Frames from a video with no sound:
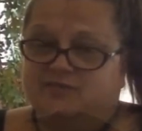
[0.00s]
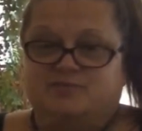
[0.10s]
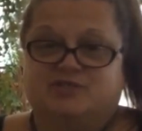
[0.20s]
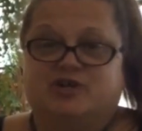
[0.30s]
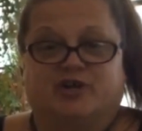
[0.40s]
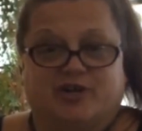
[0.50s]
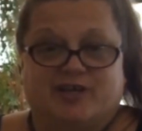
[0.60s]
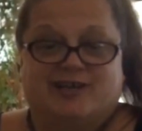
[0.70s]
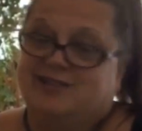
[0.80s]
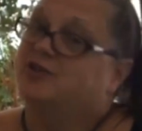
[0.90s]
I'm starting
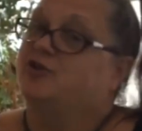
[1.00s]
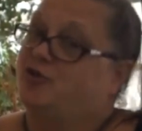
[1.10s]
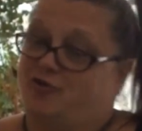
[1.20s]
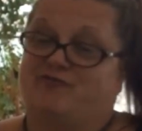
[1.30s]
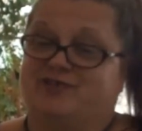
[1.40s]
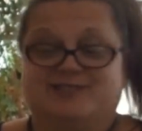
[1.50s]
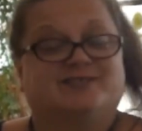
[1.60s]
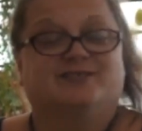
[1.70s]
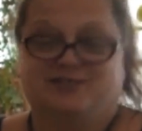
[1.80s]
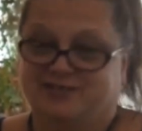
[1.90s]
to get a little
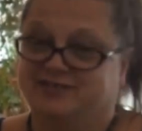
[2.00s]
nervous.